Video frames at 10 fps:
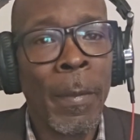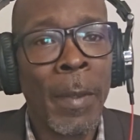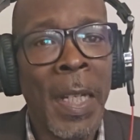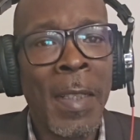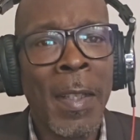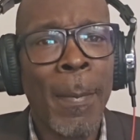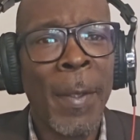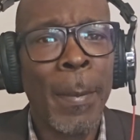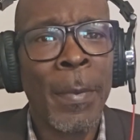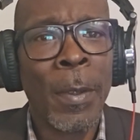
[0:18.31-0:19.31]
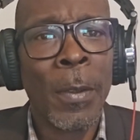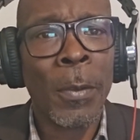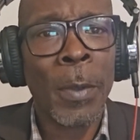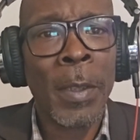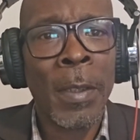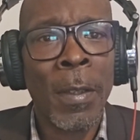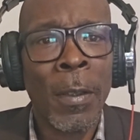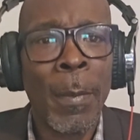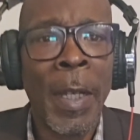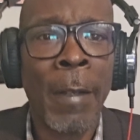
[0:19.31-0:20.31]
last couple of episodes, we talked
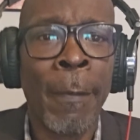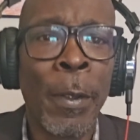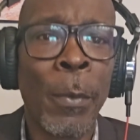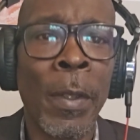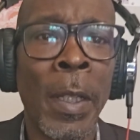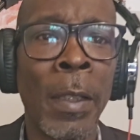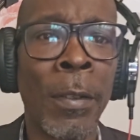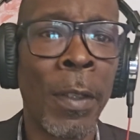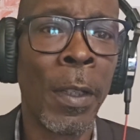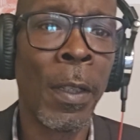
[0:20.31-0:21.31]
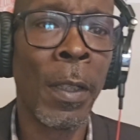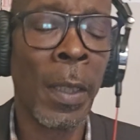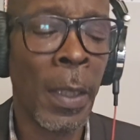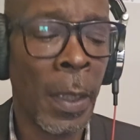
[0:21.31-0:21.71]
about a few things here.